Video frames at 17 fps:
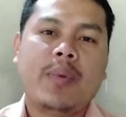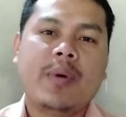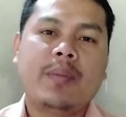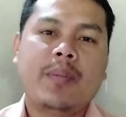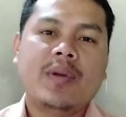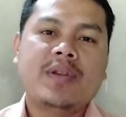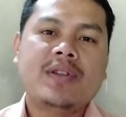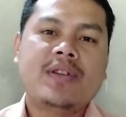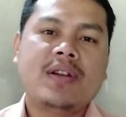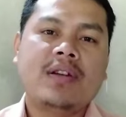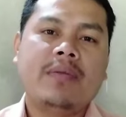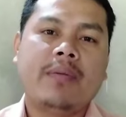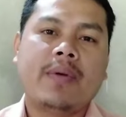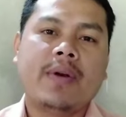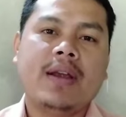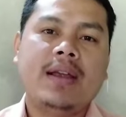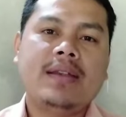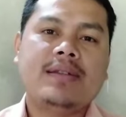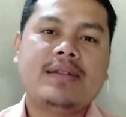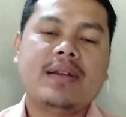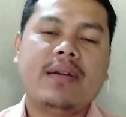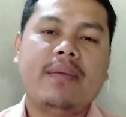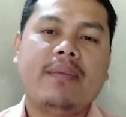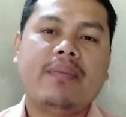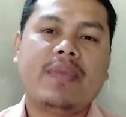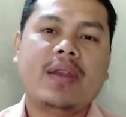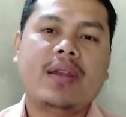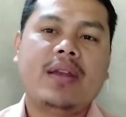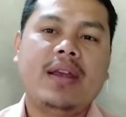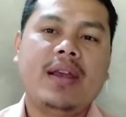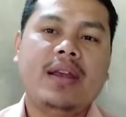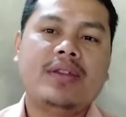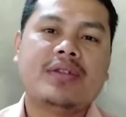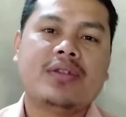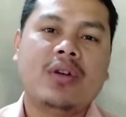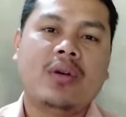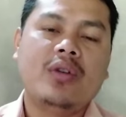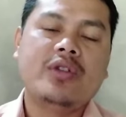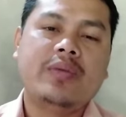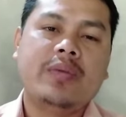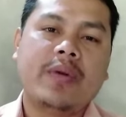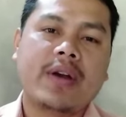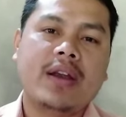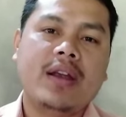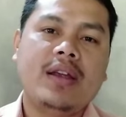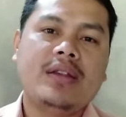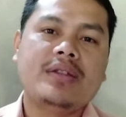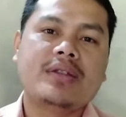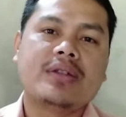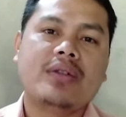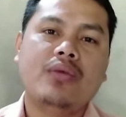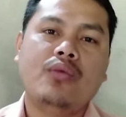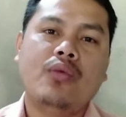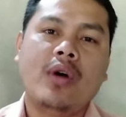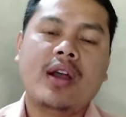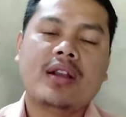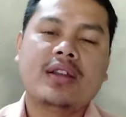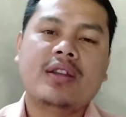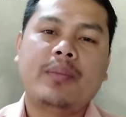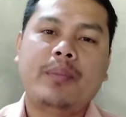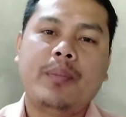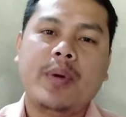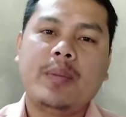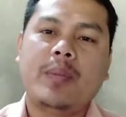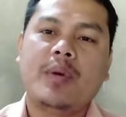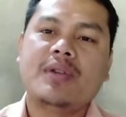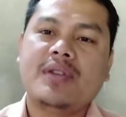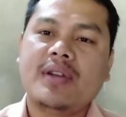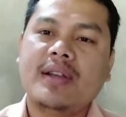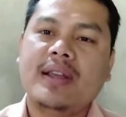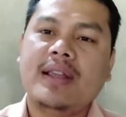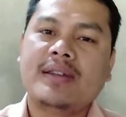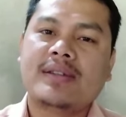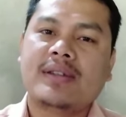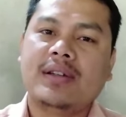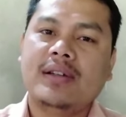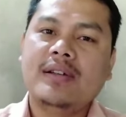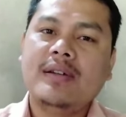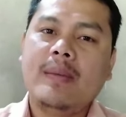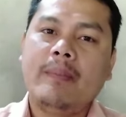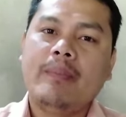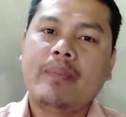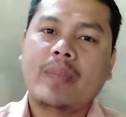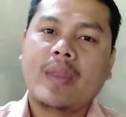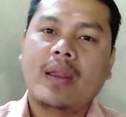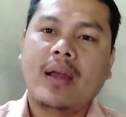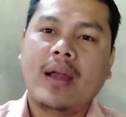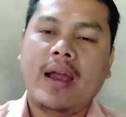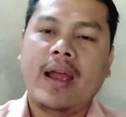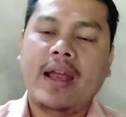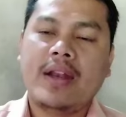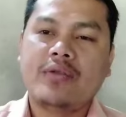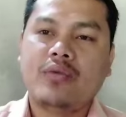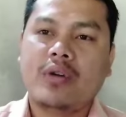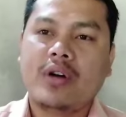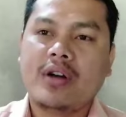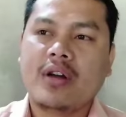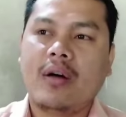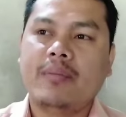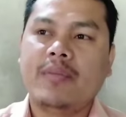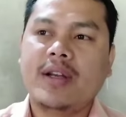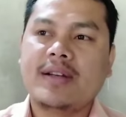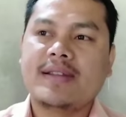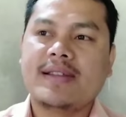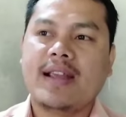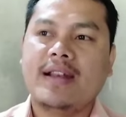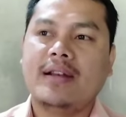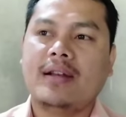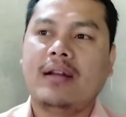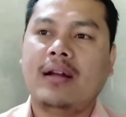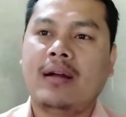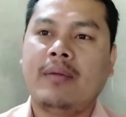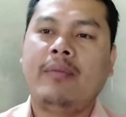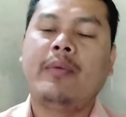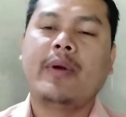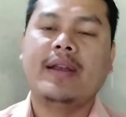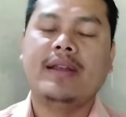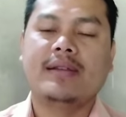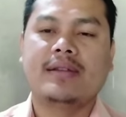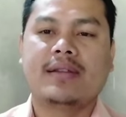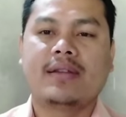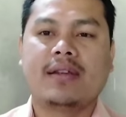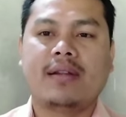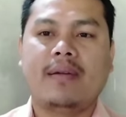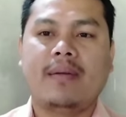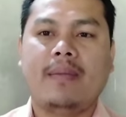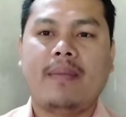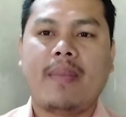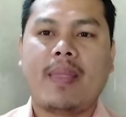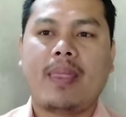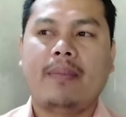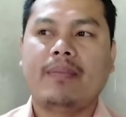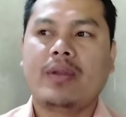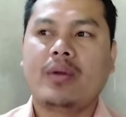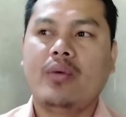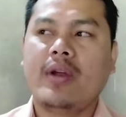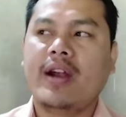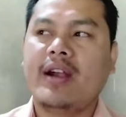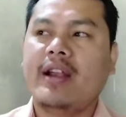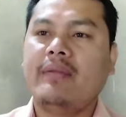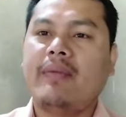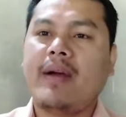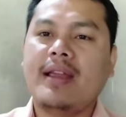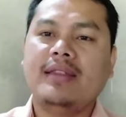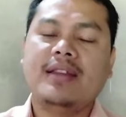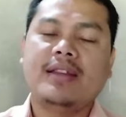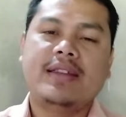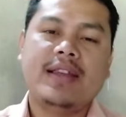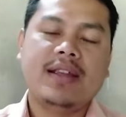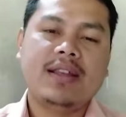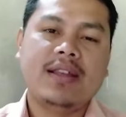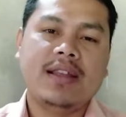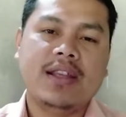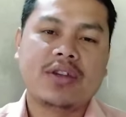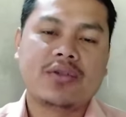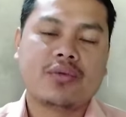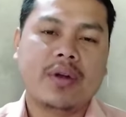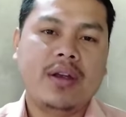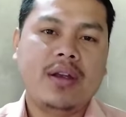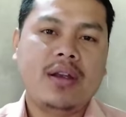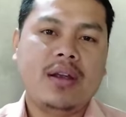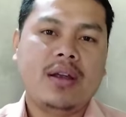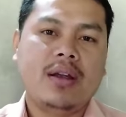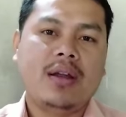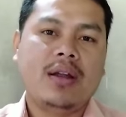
Prepositional phrase is those phrase where the preposition is the head word of that phrase. We can define the thing this way.